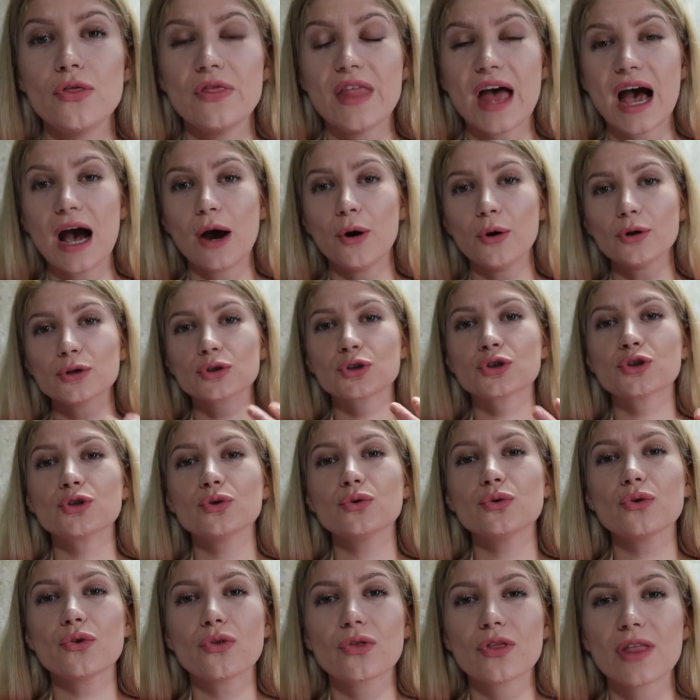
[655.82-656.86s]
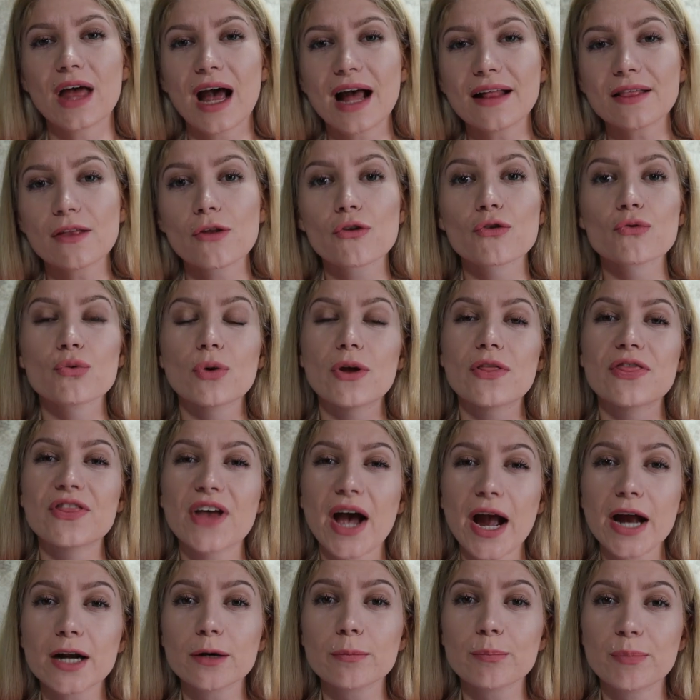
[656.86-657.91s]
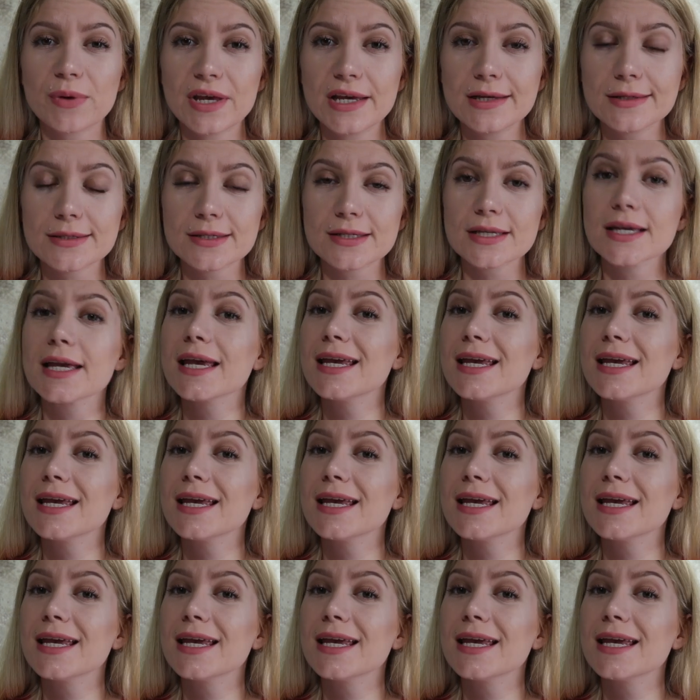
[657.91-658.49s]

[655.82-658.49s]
Now do that to entire piece